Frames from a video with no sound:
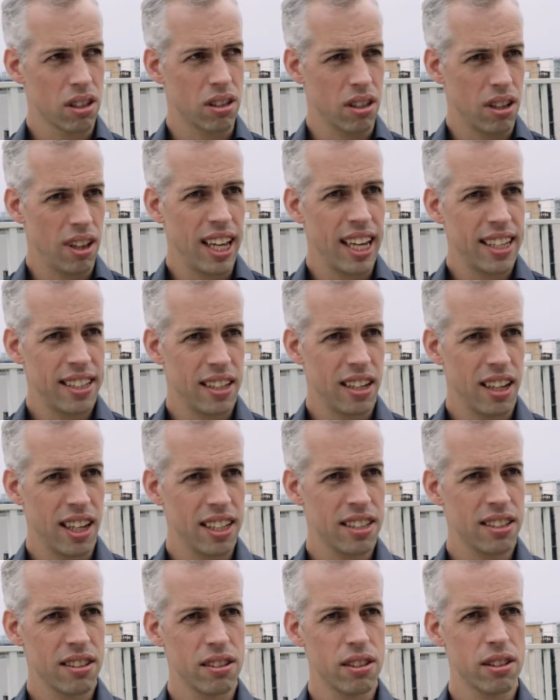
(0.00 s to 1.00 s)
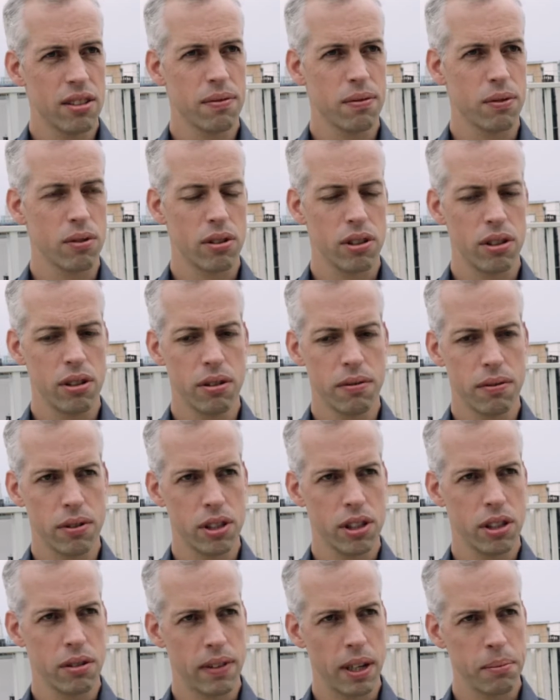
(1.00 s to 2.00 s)
lessons for the
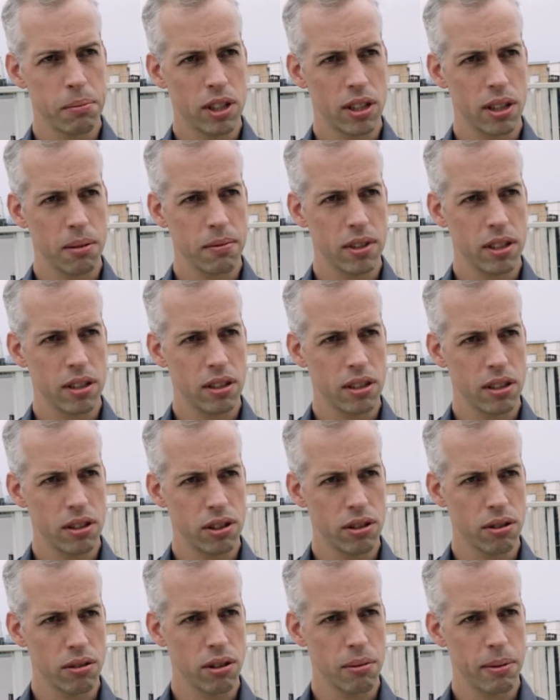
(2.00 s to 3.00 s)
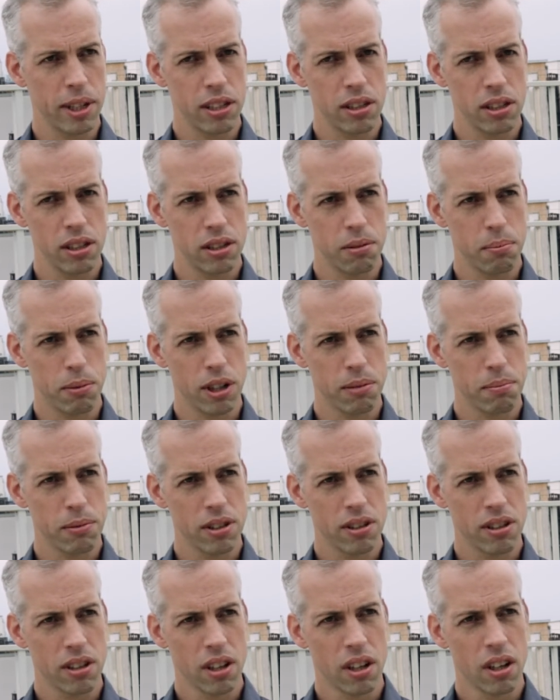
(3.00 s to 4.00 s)
University of Amsterdam at the Digital Humanities
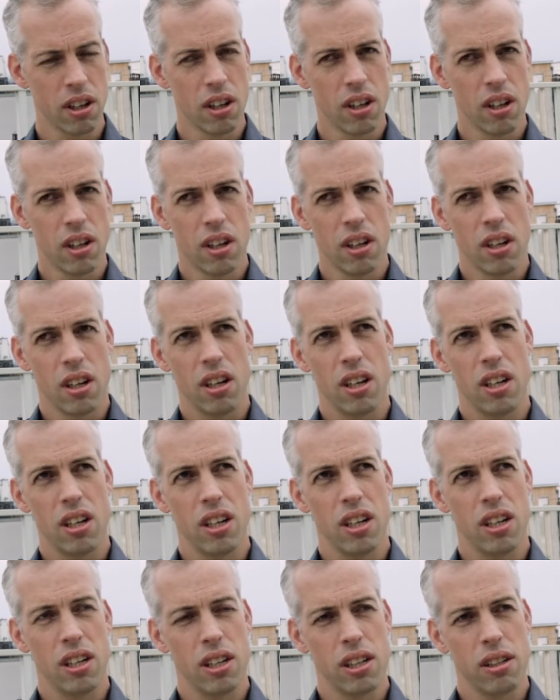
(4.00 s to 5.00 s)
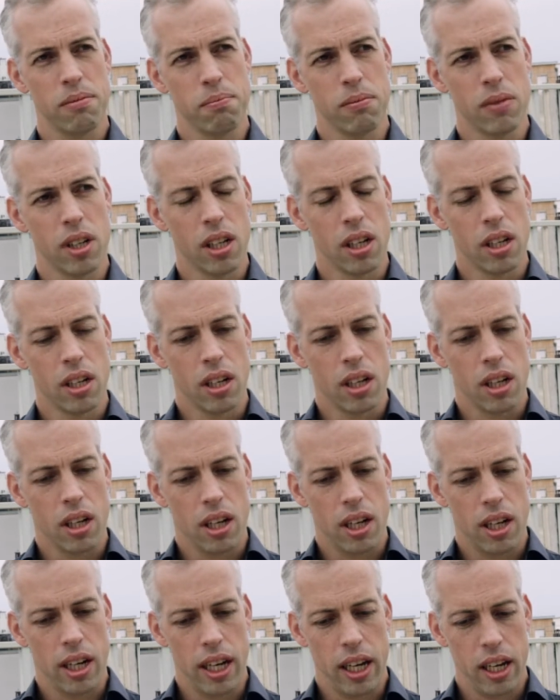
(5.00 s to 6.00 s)
department.
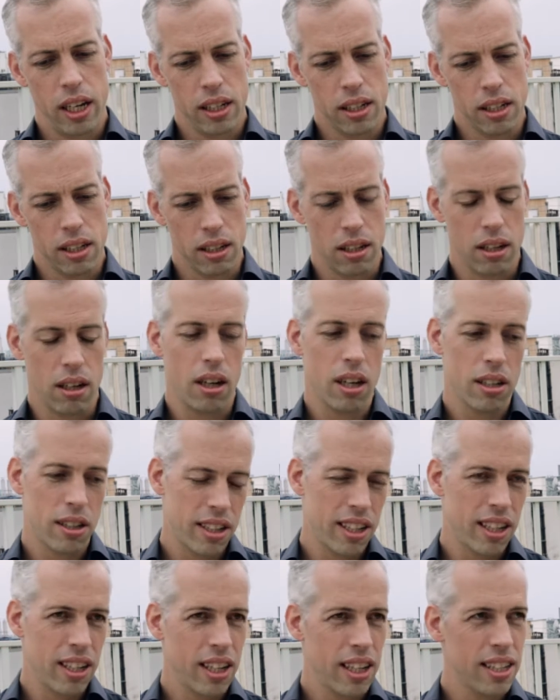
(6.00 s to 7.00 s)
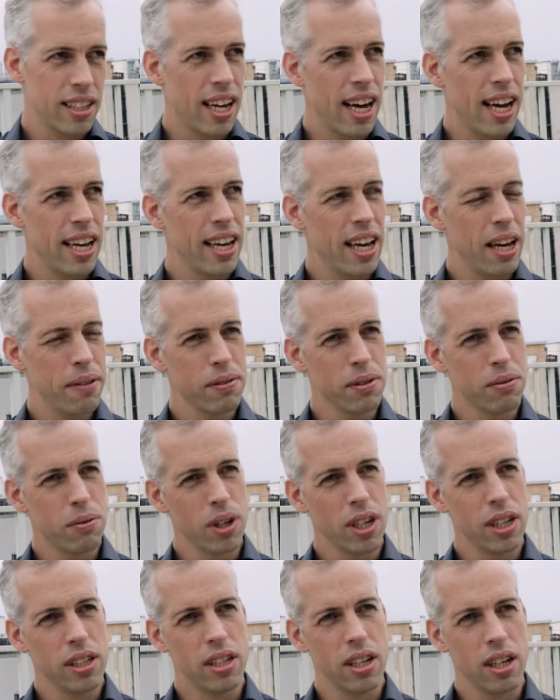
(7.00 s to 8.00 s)
And other than that, I haven't
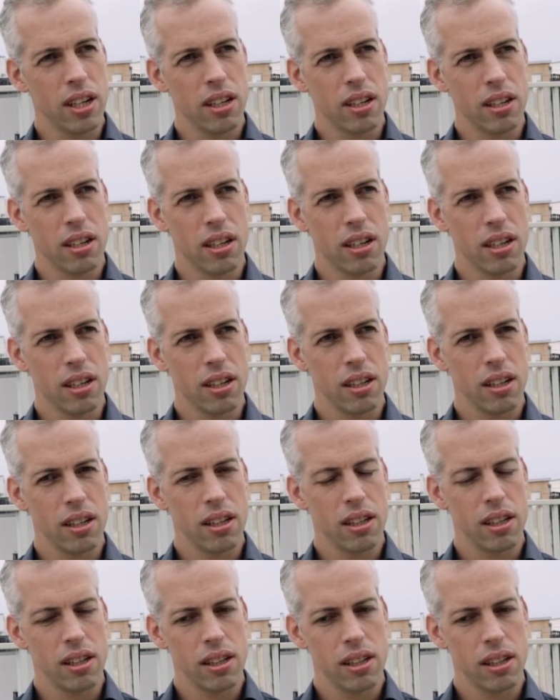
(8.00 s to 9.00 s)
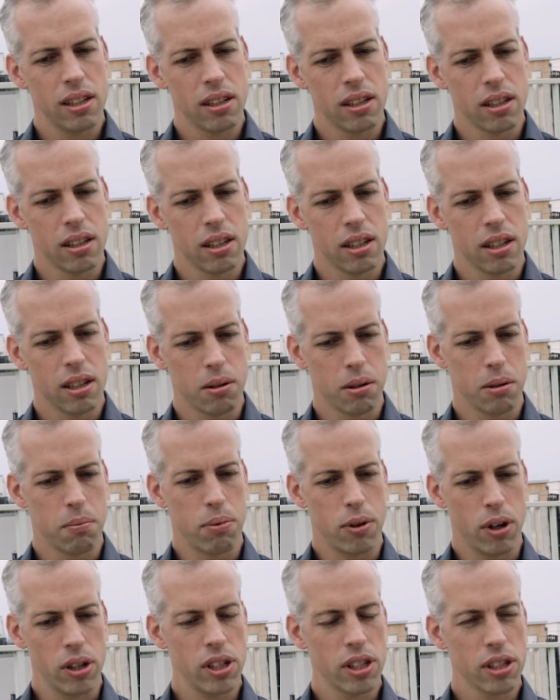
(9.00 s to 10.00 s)
really done
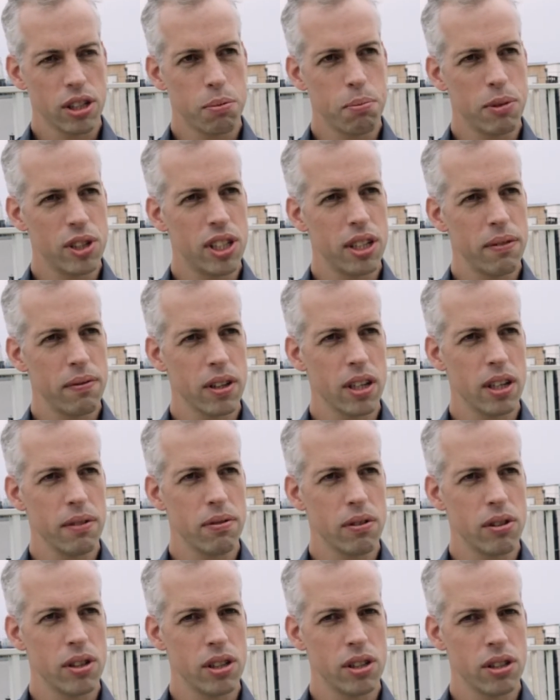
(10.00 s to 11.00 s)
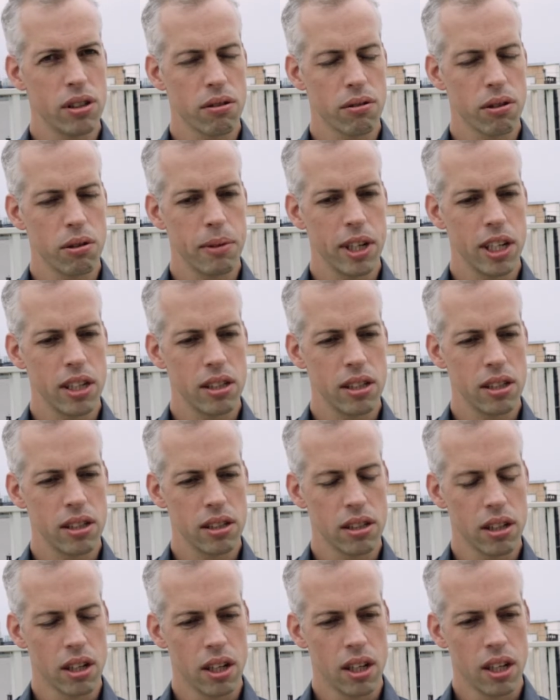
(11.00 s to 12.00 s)
projects specifically for digital humanities.